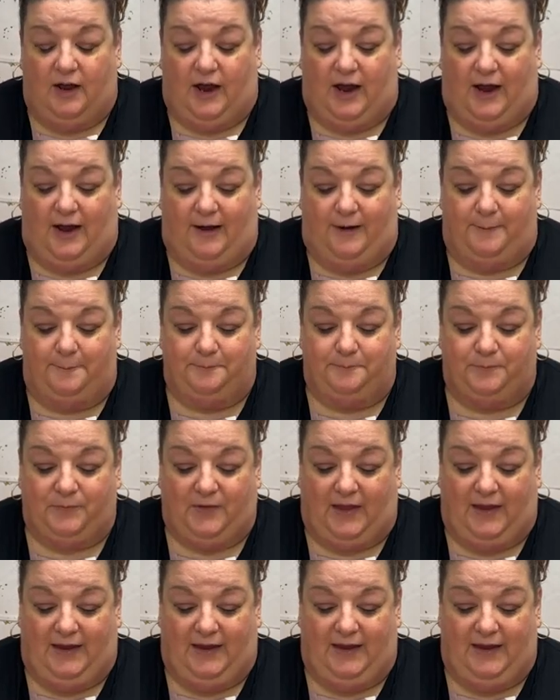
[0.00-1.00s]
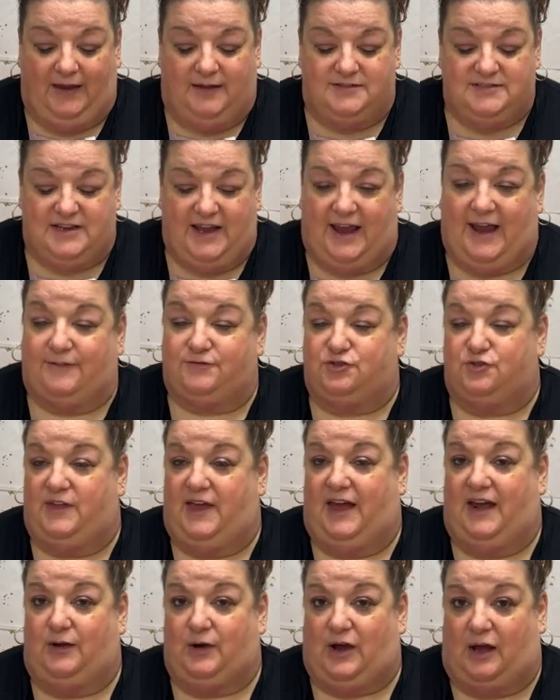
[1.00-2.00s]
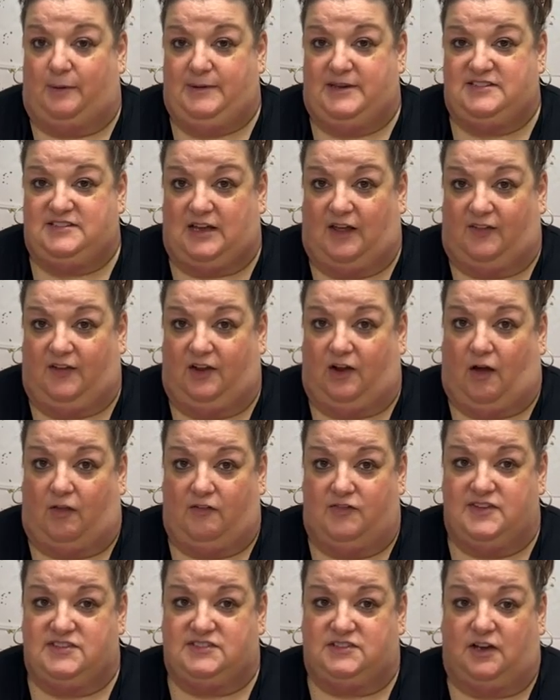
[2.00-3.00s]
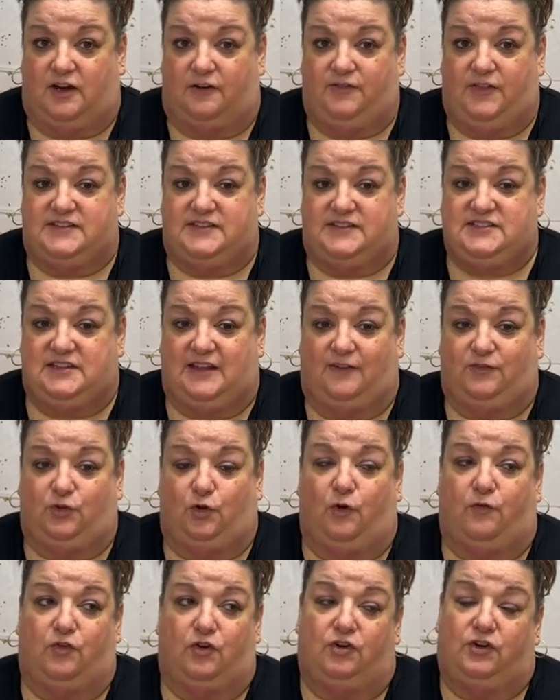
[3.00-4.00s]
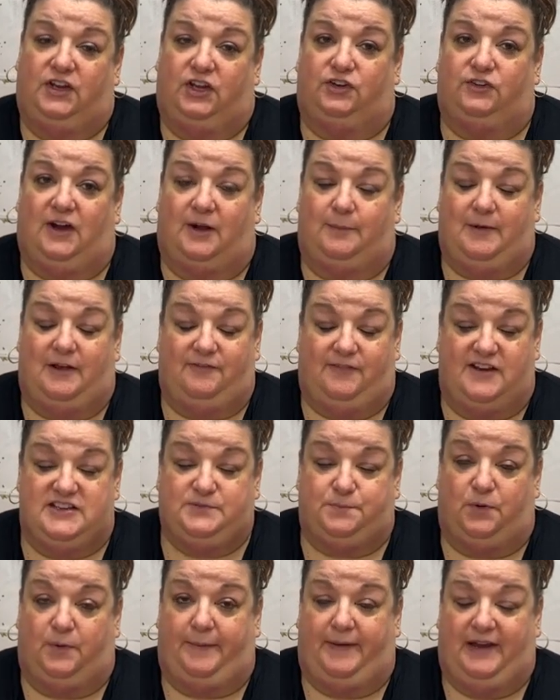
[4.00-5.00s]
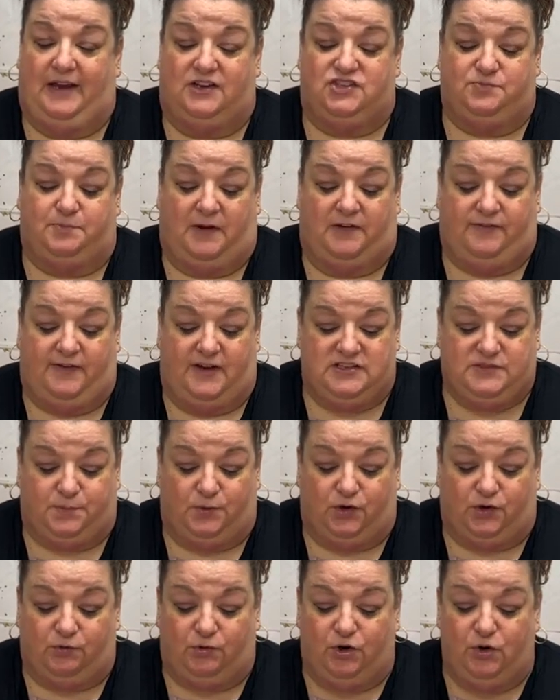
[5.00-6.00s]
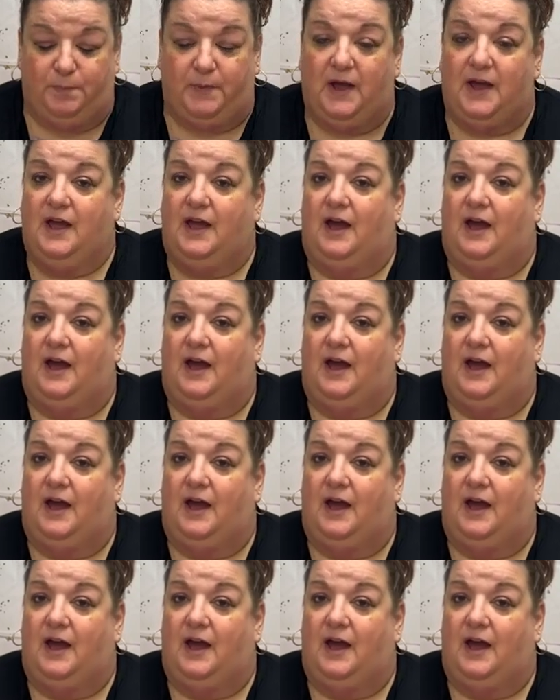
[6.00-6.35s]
Um, and after that, I'll be selling all of the stuff that's left over here on my Facebook page, my Facebook group.